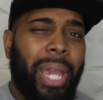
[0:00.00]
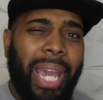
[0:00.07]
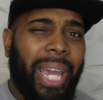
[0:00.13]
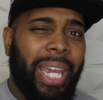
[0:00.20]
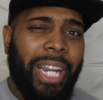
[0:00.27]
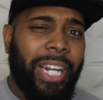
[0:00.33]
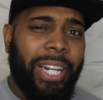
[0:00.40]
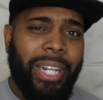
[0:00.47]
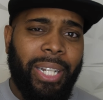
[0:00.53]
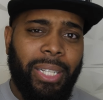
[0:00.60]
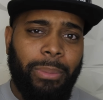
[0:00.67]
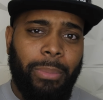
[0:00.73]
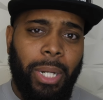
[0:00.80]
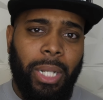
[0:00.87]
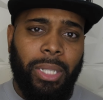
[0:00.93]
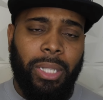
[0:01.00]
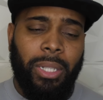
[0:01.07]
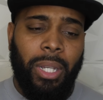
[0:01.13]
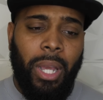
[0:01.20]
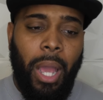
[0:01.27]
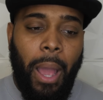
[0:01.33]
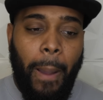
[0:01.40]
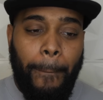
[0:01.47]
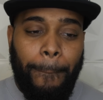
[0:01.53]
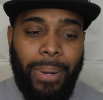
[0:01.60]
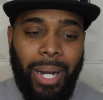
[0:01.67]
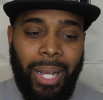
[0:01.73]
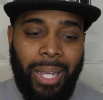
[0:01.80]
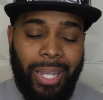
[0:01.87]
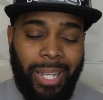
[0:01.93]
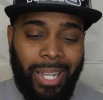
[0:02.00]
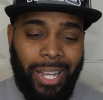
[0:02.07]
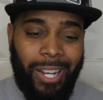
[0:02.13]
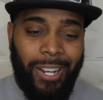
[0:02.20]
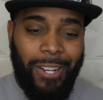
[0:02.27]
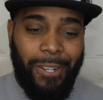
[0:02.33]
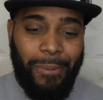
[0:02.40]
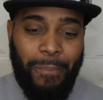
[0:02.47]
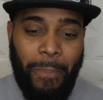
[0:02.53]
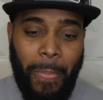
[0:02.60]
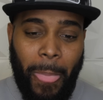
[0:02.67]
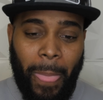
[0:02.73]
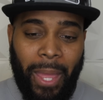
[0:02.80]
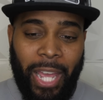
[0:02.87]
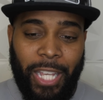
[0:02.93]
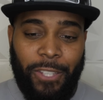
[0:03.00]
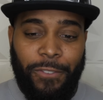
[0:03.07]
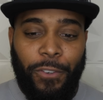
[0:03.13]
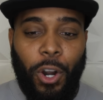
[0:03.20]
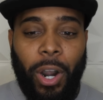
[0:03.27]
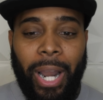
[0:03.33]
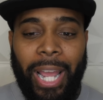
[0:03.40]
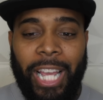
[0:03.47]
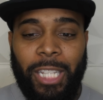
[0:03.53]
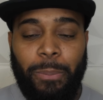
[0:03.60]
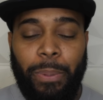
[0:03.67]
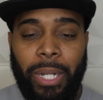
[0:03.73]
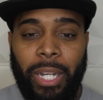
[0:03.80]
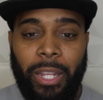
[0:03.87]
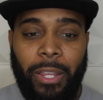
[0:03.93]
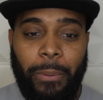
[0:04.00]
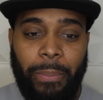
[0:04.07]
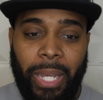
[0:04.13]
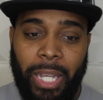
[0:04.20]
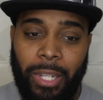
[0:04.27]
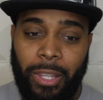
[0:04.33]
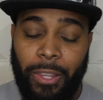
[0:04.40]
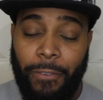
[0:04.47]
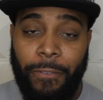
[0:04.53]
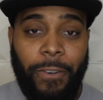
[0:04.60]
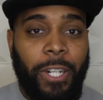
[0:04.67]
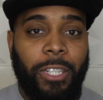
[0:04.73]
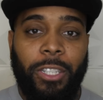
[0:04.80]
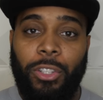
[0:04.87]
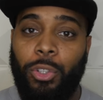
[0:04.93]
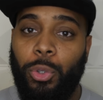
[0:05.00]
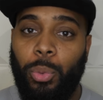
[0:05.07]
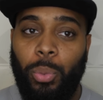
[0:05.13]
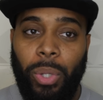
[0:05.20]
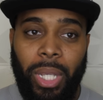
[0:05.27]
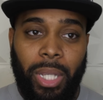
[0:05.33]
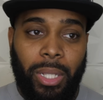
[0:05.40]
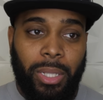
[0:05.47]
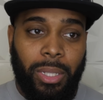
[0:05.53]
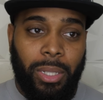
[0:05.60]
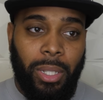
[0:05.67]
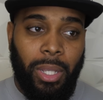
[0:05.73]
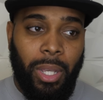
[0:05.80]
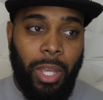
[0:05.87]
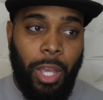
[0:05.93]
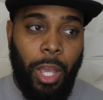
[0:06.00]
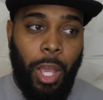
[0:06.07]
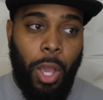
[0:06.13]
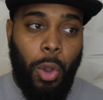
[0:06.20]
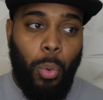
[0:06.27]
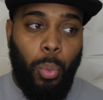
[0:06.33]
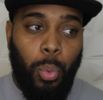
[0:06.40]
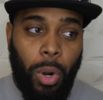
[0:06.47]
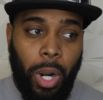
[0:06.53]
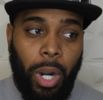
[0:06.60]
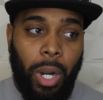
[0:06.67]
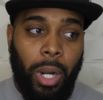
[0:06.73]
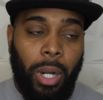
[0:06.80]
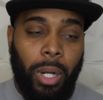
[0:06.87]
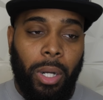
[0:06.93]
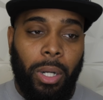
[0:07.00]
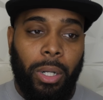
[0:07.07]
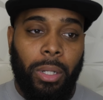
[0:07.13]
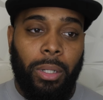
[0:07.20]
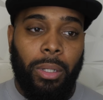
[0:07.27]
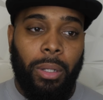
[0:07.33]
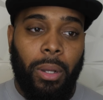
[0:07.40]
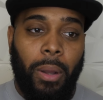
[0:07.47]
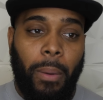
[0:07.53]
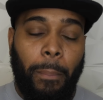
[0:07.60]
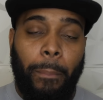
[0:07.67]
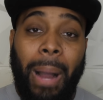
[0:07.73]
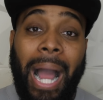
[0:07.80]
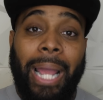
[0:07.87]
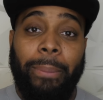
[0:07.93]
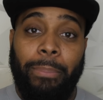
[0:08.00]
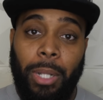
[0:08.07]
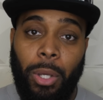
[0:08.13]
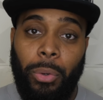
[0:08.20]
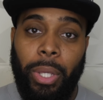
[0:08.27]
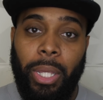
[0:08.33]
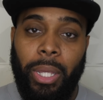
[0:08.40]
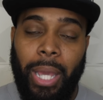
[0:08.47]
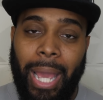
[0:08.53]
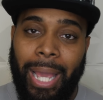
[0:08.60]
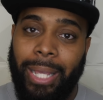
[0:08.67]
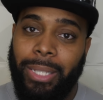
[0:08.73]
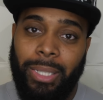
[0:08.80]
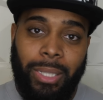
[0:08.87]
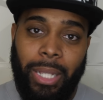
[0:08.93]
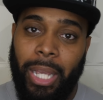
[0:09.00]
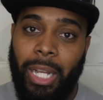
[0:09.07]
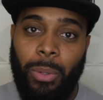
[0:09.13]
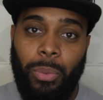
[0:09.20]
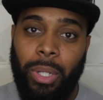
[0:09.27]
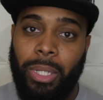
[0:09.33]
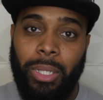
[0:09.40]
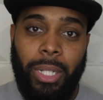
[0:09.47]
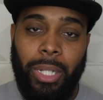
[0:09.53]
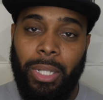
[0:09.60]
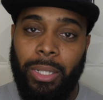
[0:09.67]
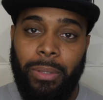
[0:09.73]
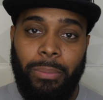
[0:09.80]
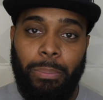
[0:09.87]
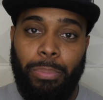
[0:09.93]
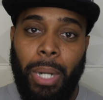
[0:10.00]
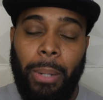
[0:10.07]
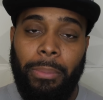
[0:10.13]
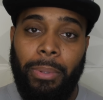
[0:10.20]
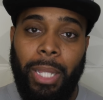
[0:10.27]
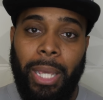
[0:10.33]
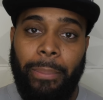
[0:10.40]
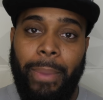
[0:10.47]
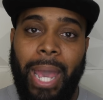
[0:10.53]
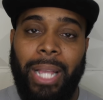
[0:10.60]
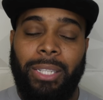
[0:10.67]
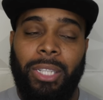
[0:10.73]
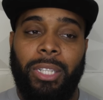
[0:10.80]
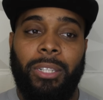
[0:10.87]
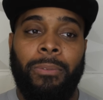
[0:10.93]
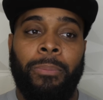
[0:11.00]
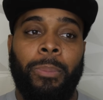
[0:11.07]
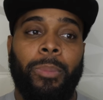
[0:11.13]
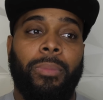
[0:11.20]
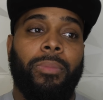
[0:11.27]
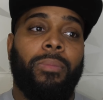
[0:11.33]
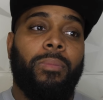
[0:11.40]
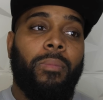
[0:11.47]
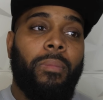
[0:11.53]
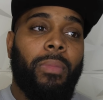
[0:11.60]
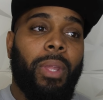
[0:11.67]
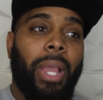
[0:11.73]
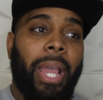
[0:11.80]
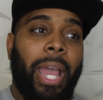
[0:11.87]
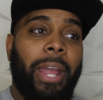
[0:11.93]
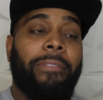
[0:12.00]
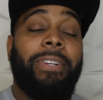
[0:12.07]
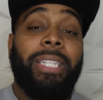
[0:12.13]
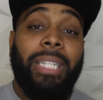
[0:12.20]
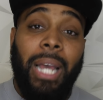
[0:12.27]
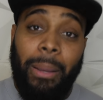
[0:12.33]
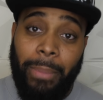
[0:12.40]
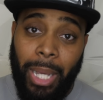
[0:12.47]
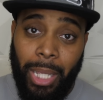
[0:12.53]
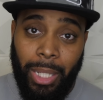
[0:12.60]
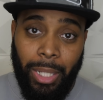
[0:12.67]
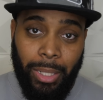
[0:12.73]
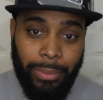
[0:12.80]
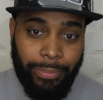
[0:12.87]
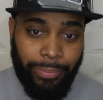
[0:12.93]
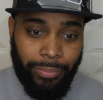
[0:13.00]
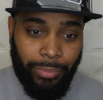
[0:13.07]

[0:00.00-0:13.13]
can't hear it as much. But um, as far as putting them in, the first two weeks were mind blowing as anyone could probably imagine. Every time I eat,